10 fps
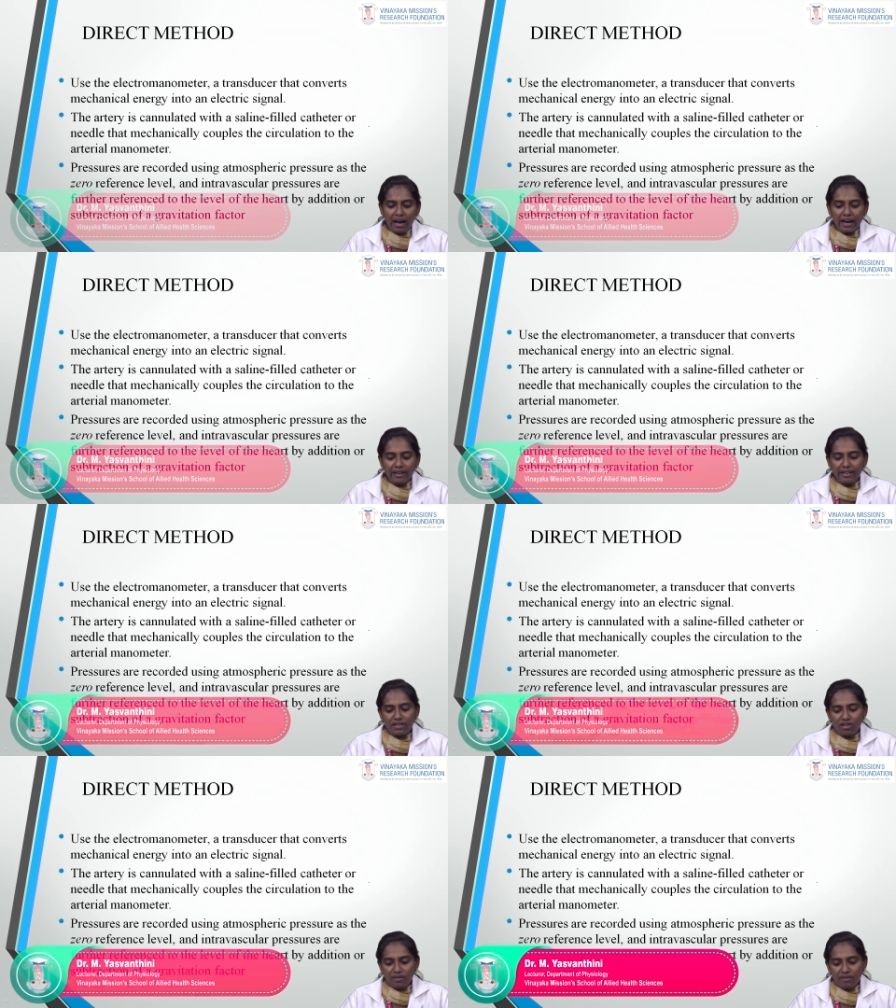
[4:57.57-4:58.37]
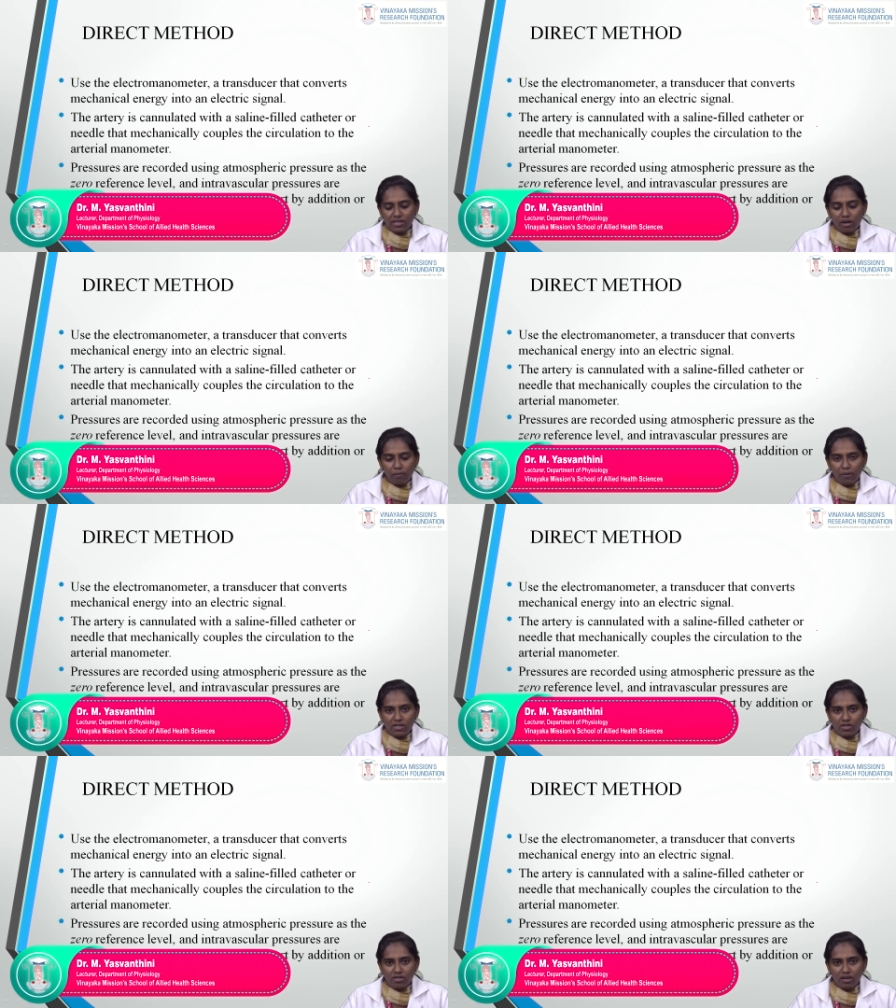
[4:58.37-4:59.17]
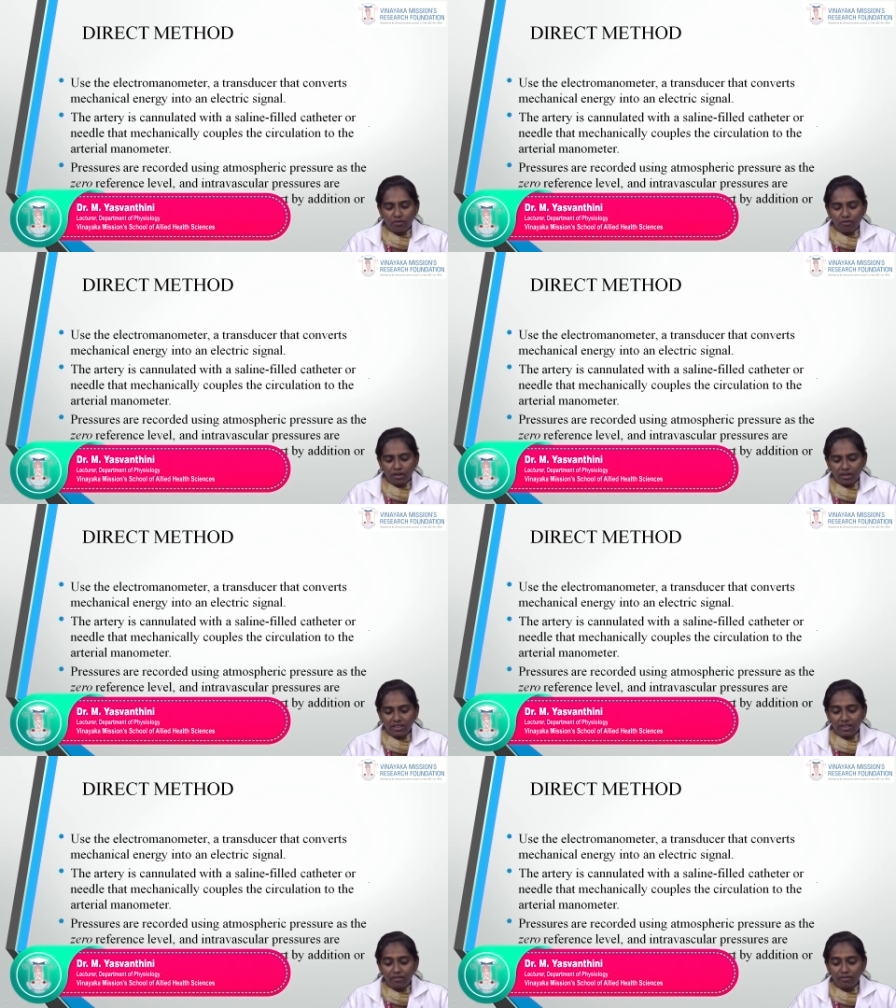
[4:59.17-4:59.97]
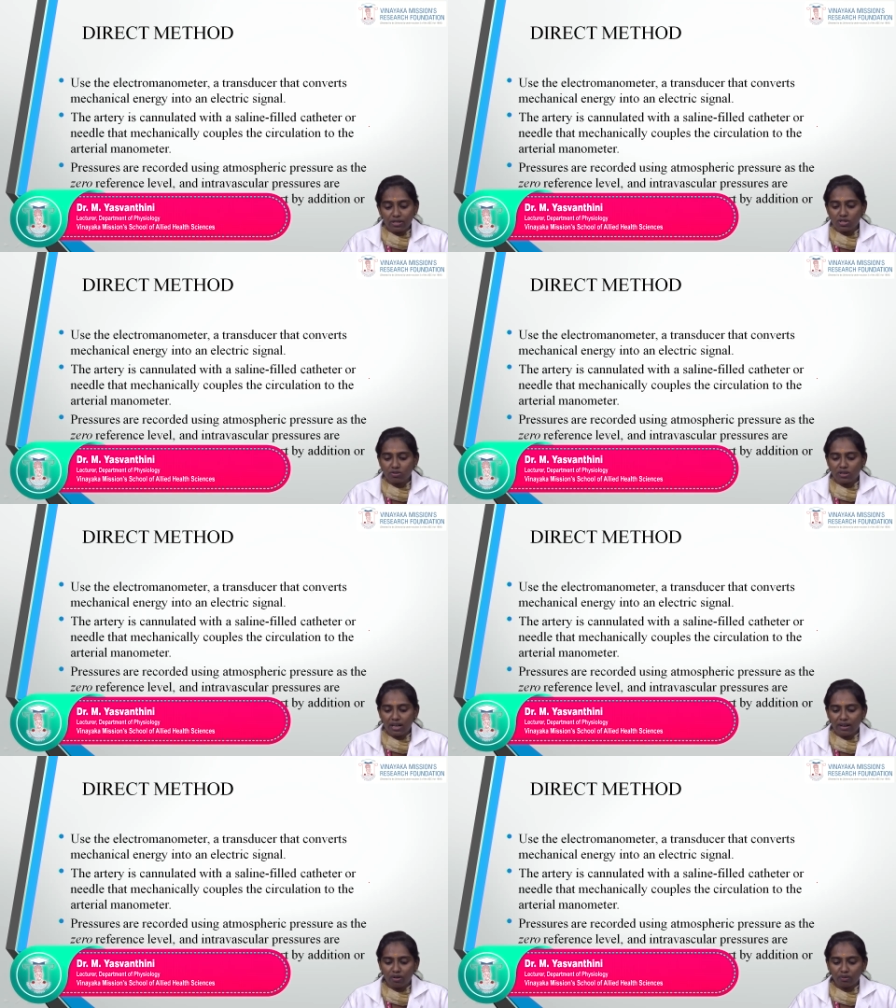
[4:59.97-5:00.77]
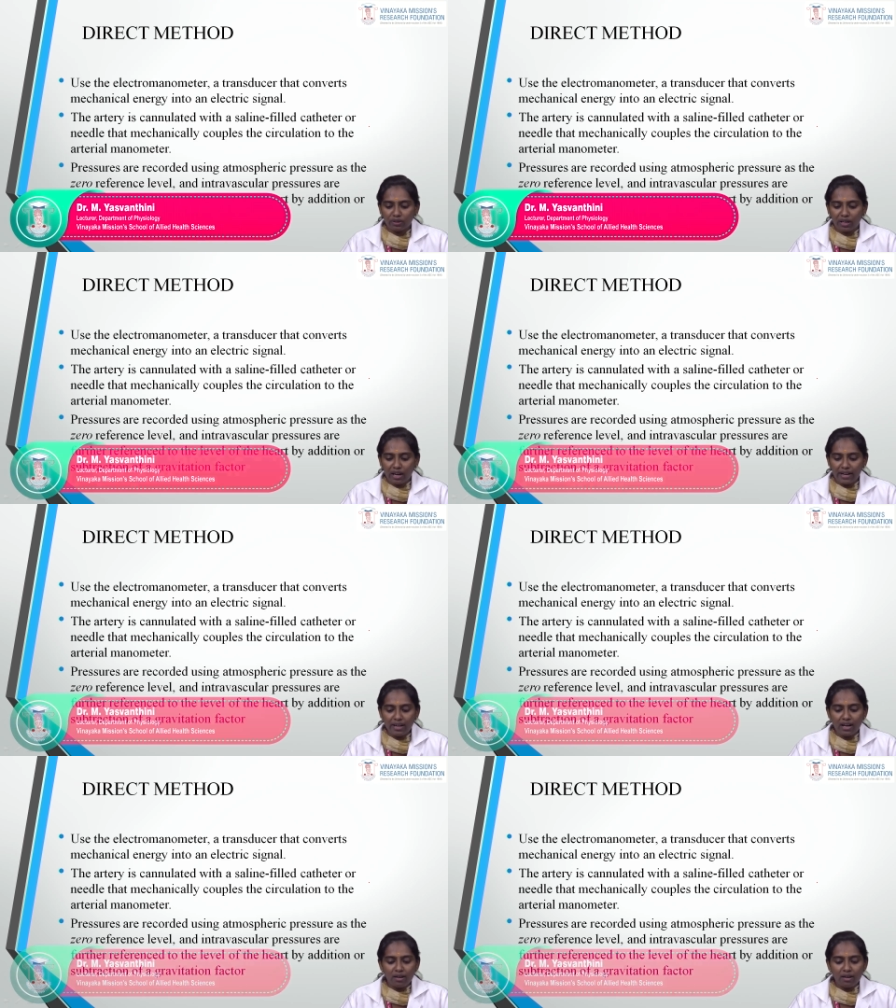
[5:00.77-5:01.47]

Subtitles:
and intravascular pressures are further reference to the level of the heart